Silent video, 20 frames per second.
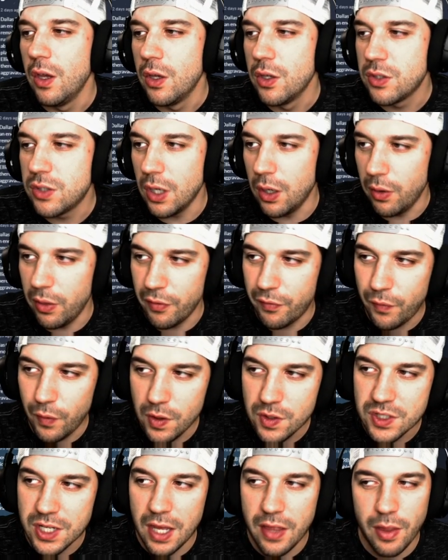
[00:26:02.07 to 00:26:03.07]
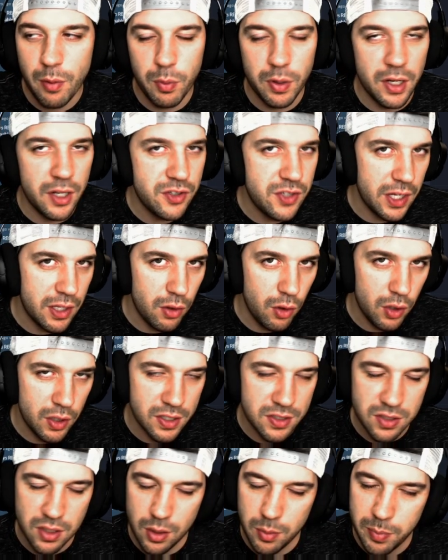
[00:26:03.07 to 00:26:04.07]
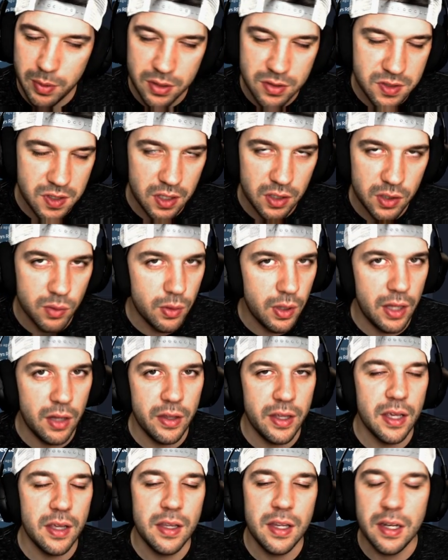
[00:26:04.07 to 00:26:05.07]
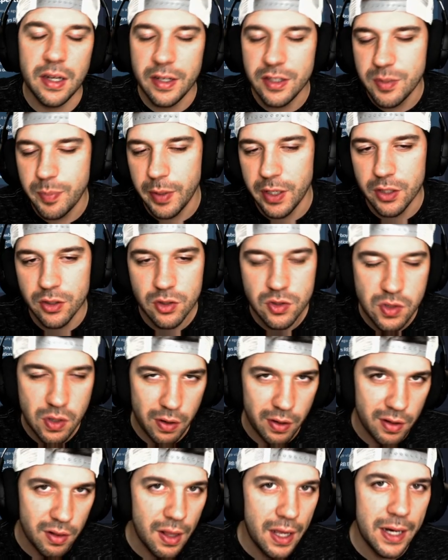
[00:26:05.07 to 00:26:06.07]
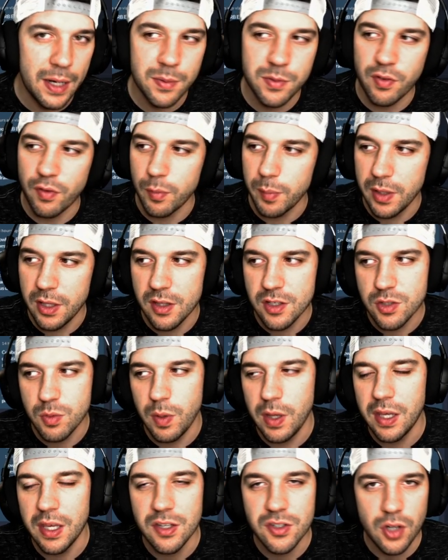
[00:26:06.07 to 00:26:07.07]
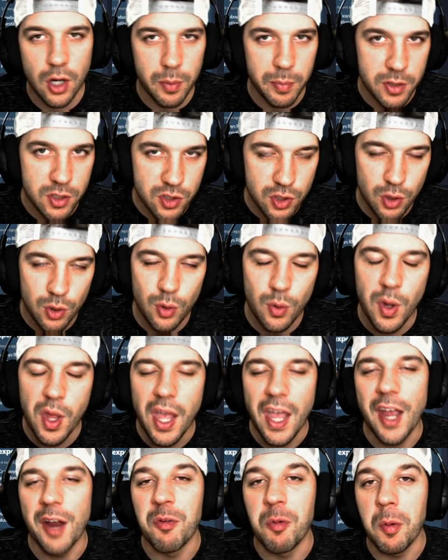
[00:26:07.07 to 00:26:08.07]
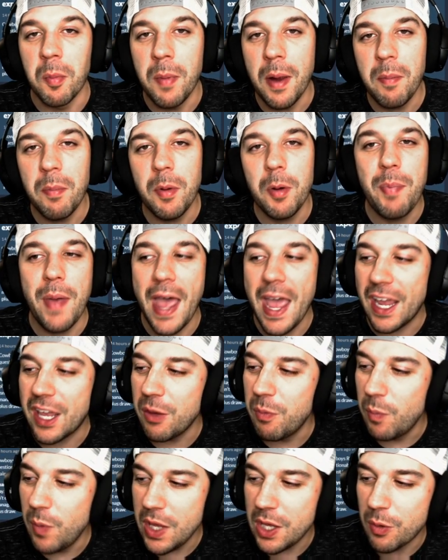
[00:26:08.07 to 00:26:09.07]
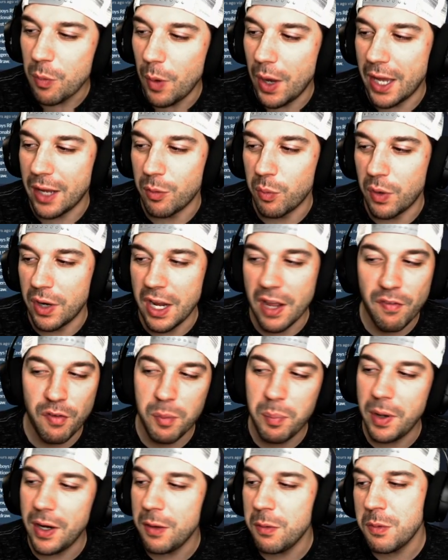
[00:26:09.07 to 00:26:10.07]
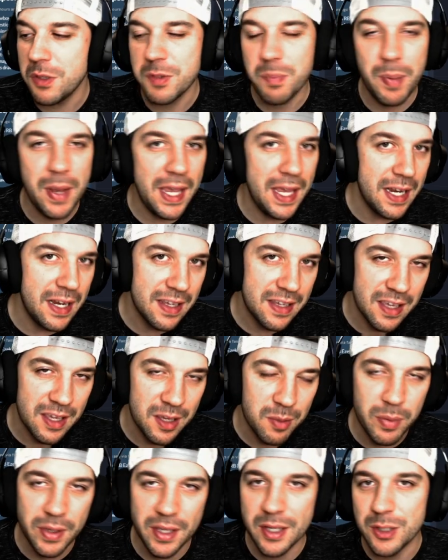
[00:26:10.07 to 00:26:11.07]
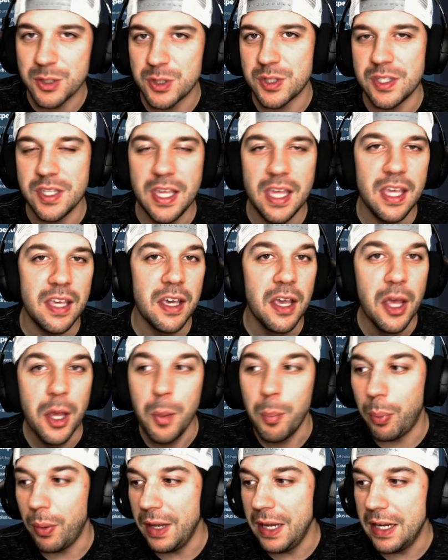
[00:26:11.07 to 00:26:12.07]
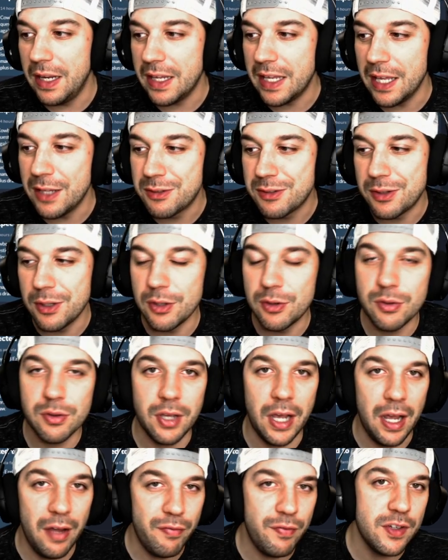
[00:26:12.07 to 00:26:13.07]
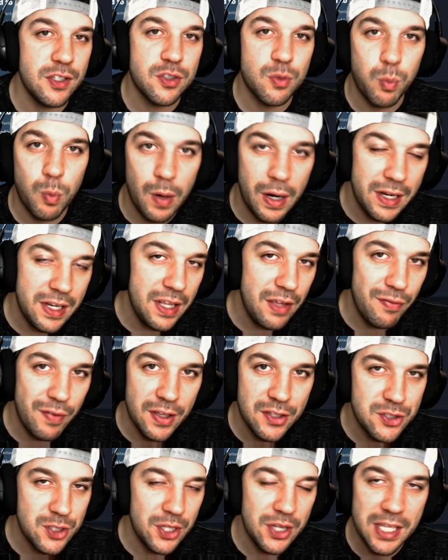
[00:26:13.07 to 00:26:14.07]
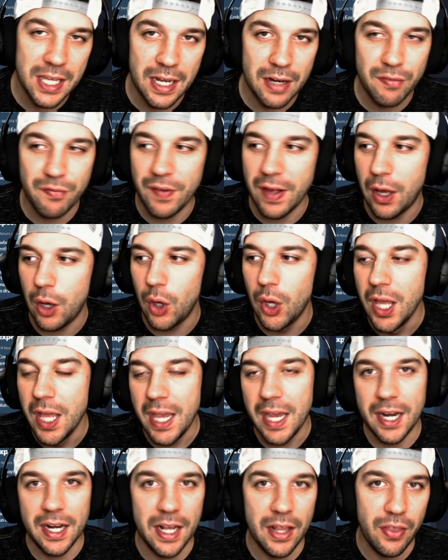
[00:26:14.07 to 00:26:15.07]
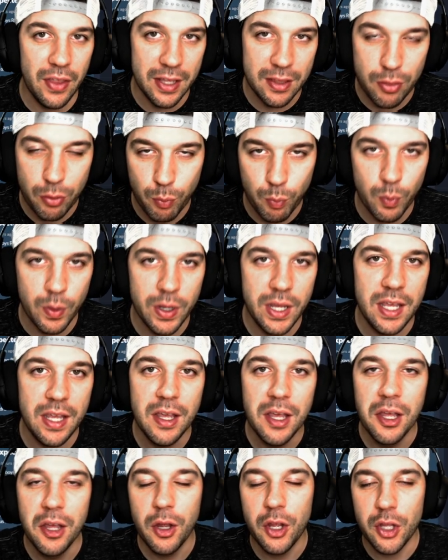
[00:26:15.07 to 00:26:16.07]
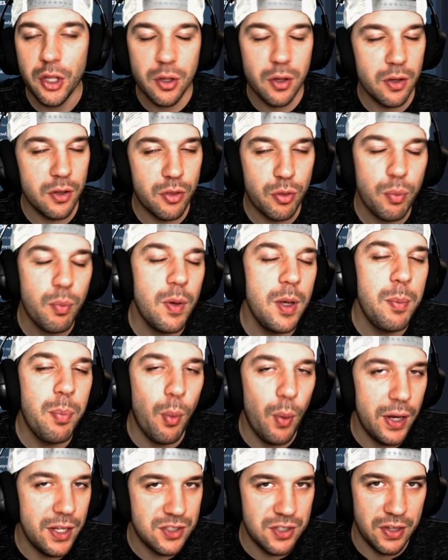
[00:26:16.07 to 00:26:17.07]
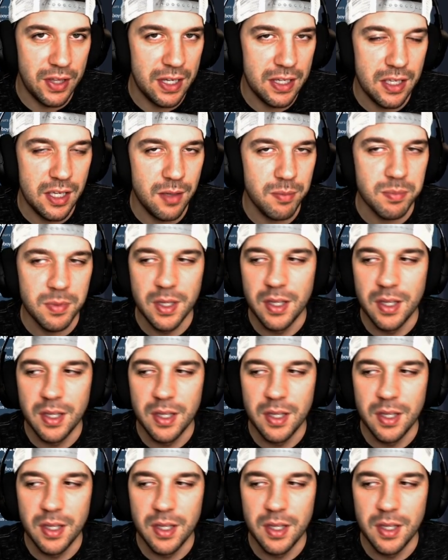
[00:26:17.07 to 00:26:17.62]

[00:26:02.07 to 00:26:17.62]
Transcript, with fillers: So the first guy that we're going to take a look is going to be Ezekiel Elliott. He needs to be in your starting lineups. For me this week, he's RB2. And remember back in week one, when everybody was panicking because Zeke played against the toughest run defense in the NFL and had like three three points in that game.